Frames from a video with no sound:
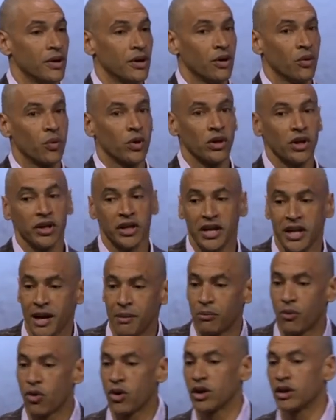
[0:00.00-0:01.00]
We're looking at
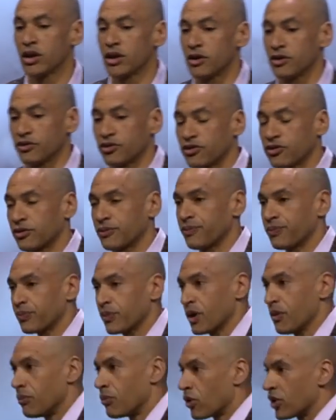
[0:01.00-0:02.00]
more alerts,
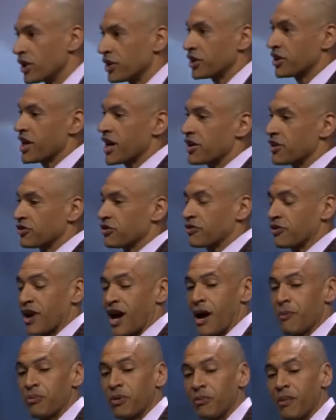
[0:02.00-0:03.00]
more indicators of
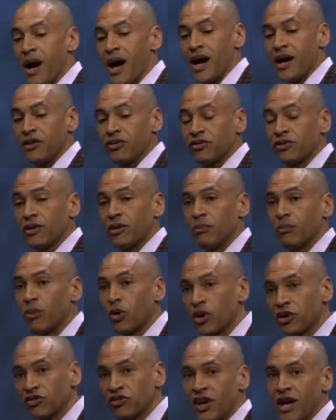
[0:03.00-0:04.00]
compromise,
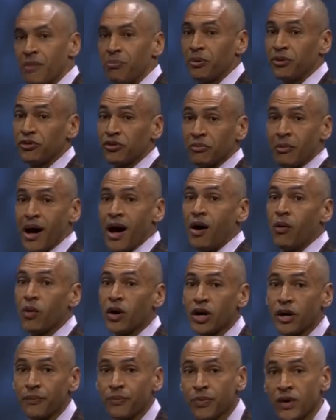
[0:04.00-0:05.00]
more samples of
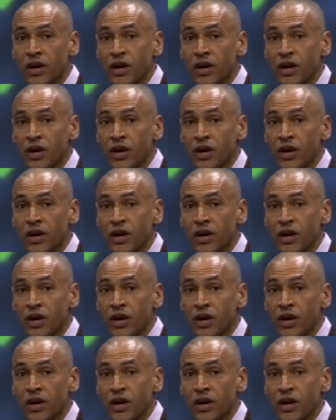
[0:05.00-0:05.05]
malware.